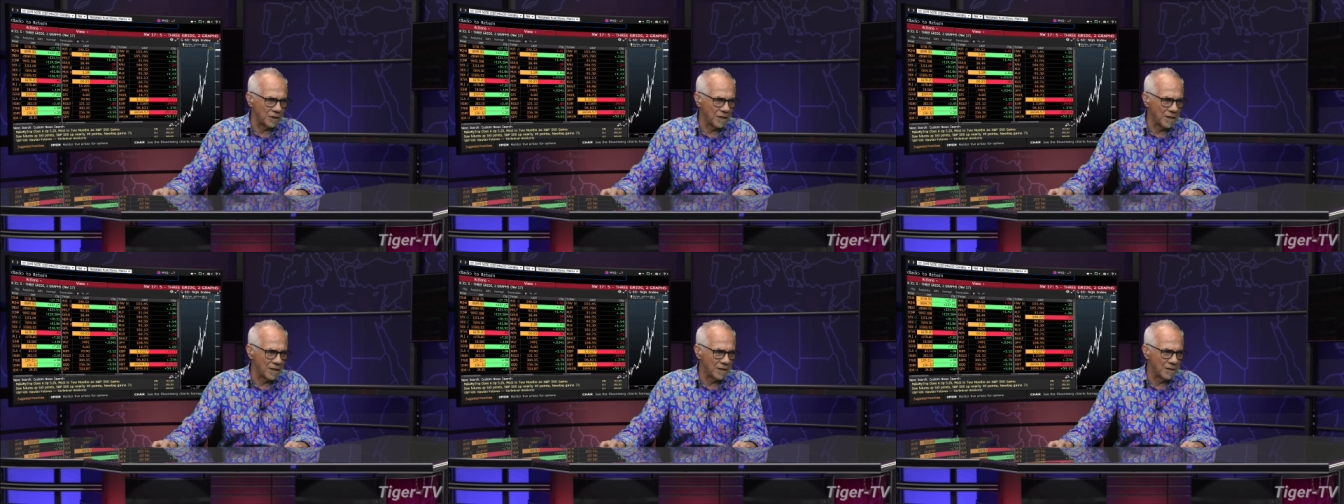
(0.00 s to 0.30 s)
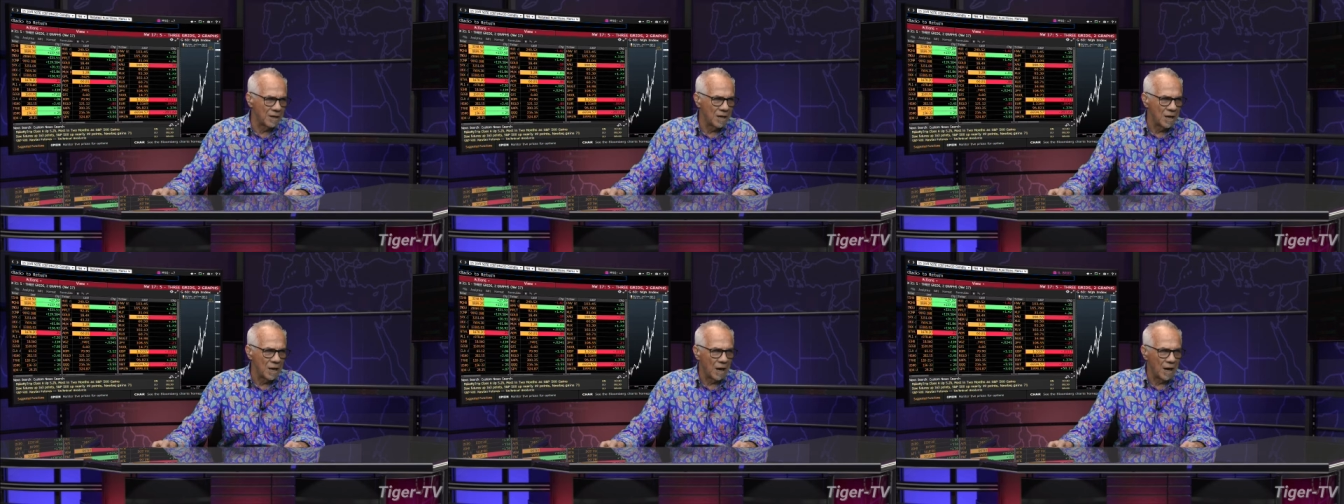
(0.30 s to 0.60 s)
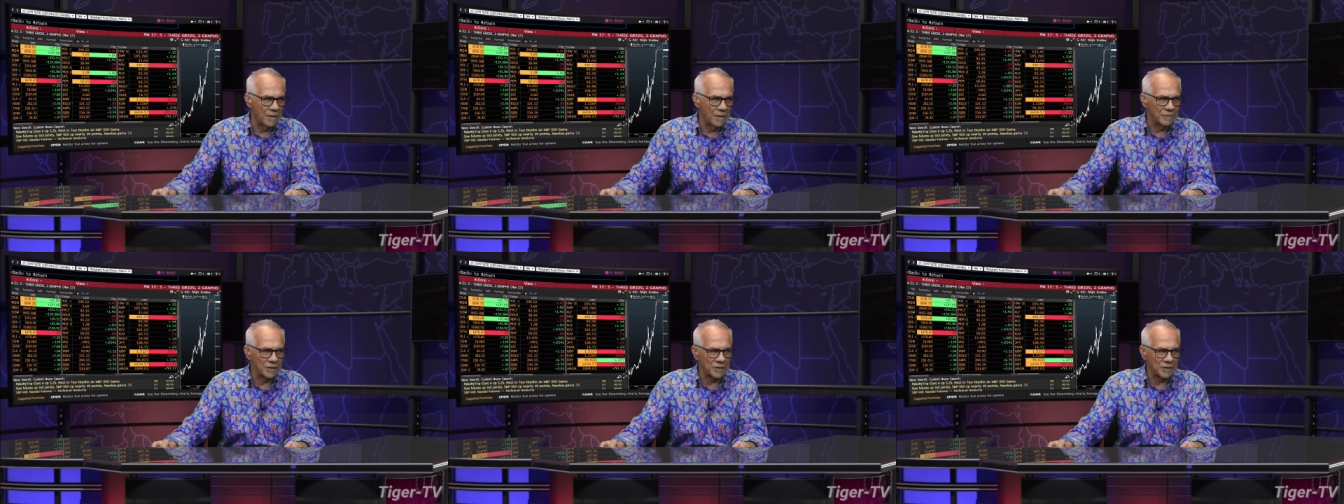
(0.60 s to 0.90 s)
the year
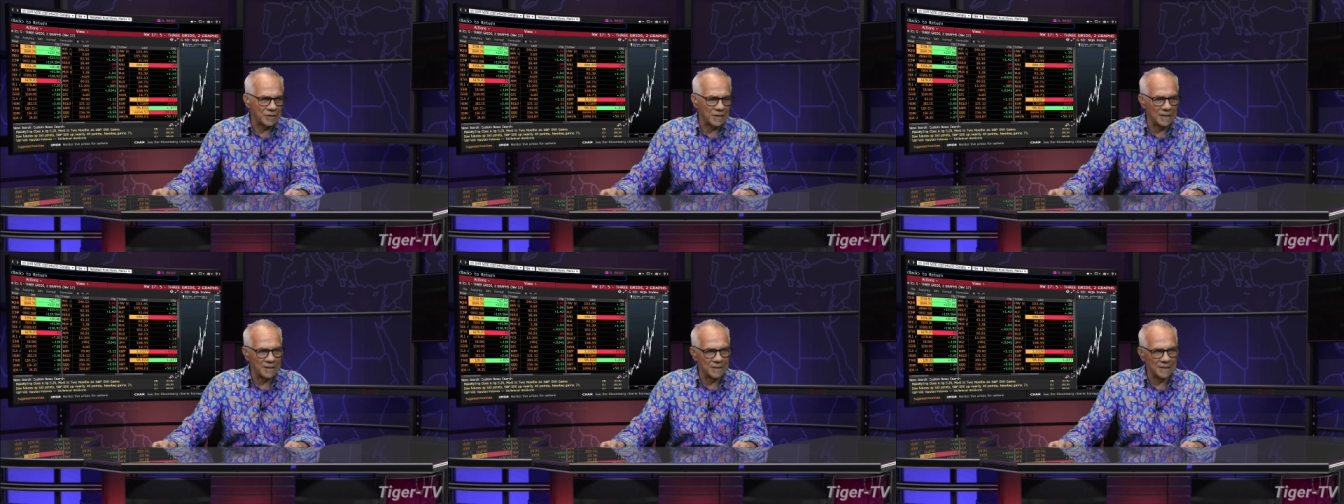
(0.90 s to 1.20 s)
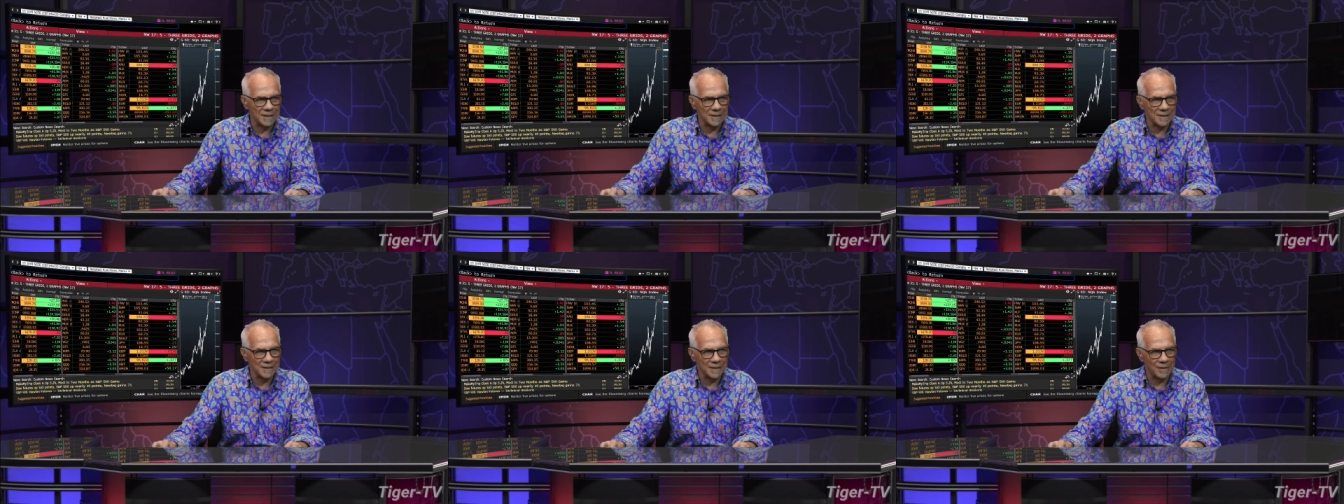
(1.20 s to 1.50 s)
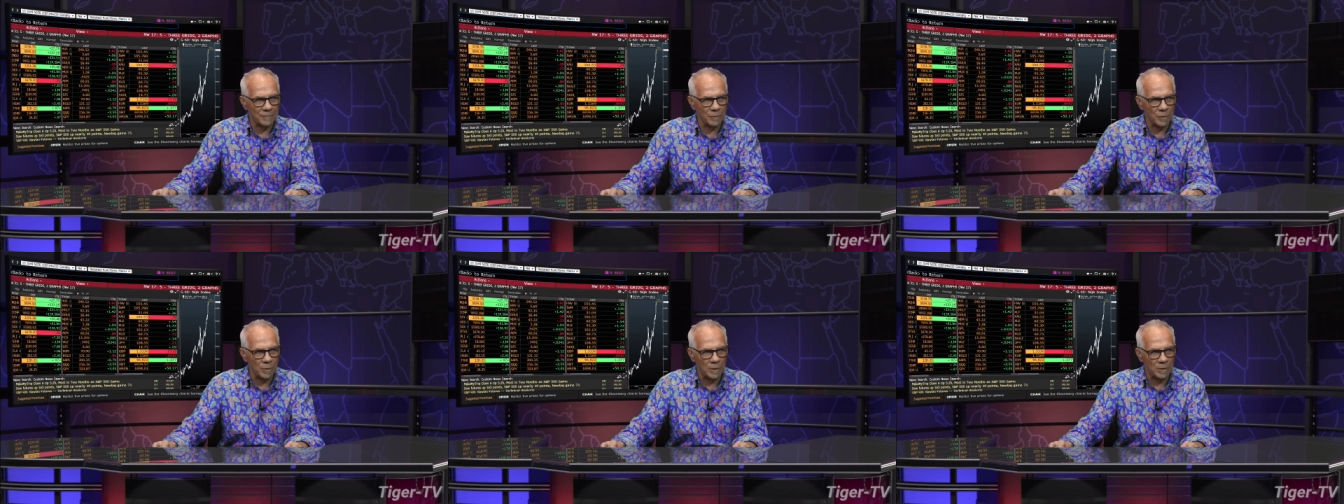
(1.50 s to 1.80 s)
of the census.
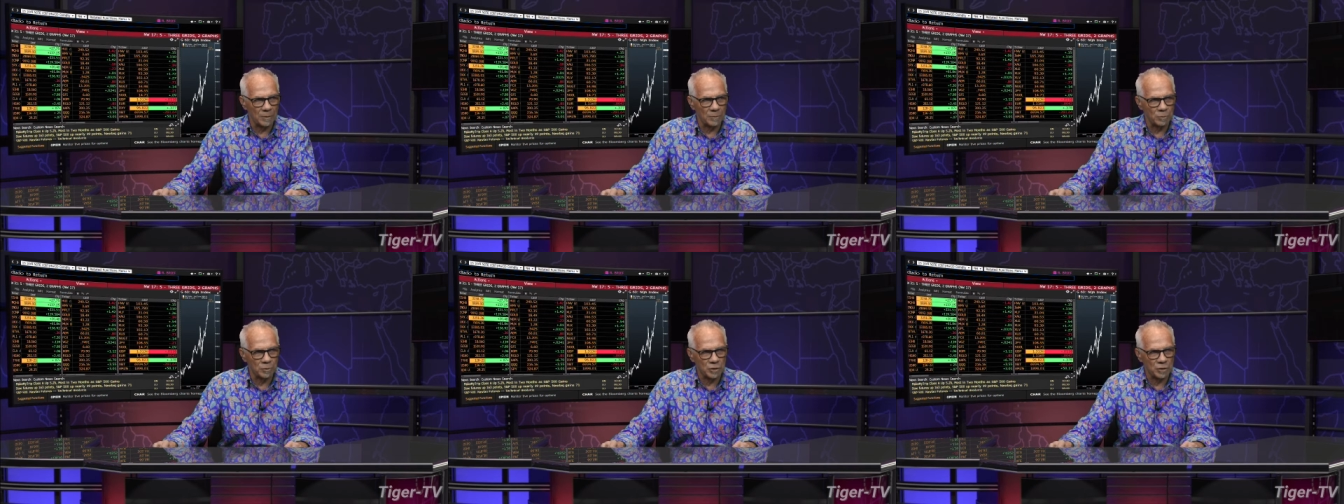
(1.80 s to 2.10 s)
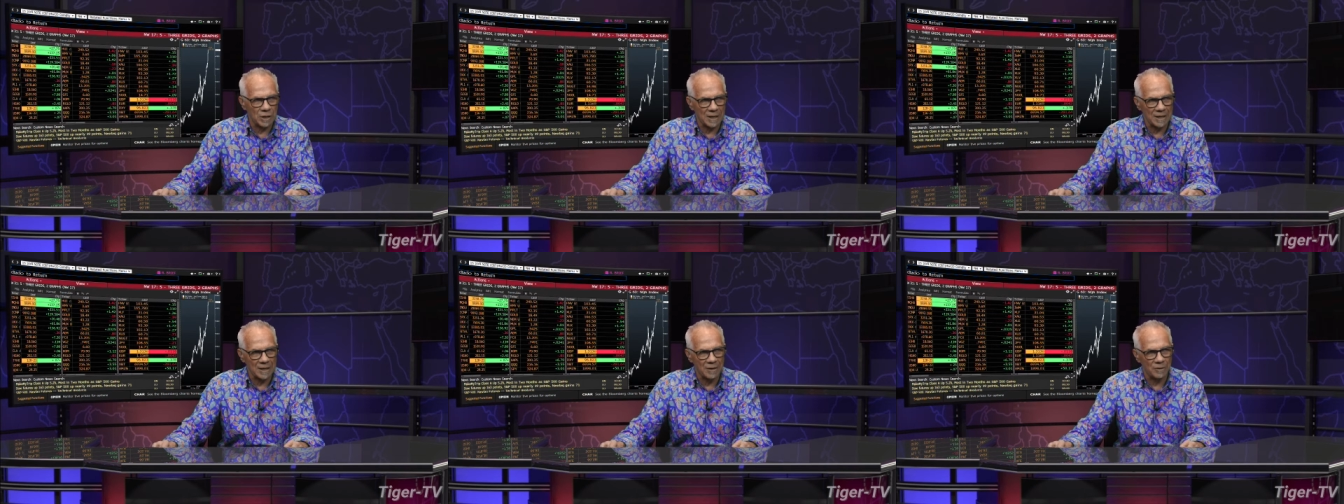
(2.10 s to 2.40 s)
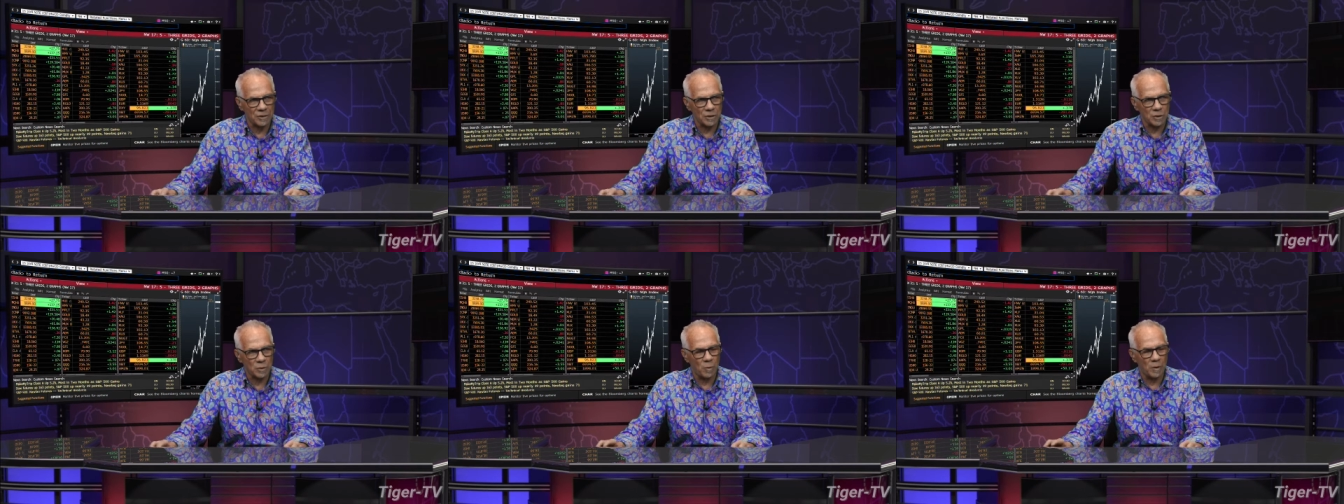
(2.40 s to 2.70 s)
And if we want to check
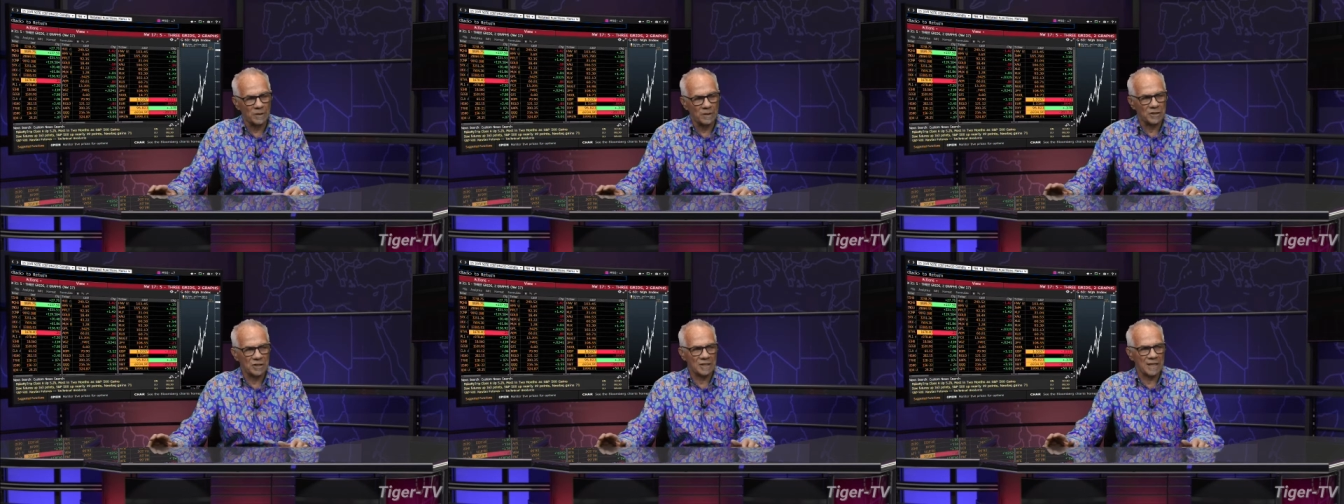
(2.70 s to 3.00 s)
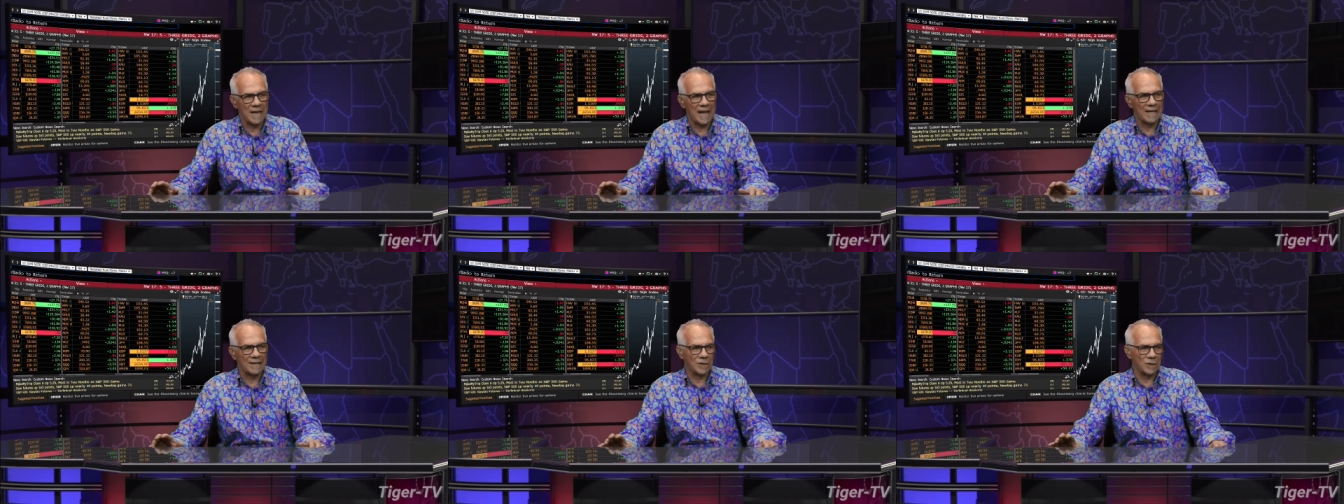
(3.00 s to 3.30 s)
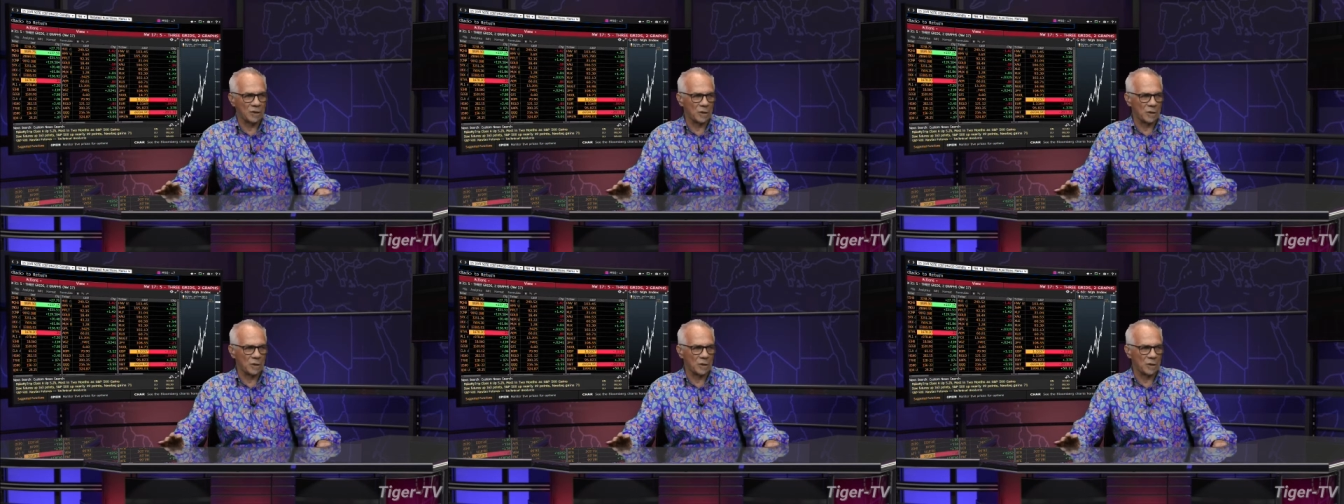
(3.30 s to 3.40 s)
out this one stat,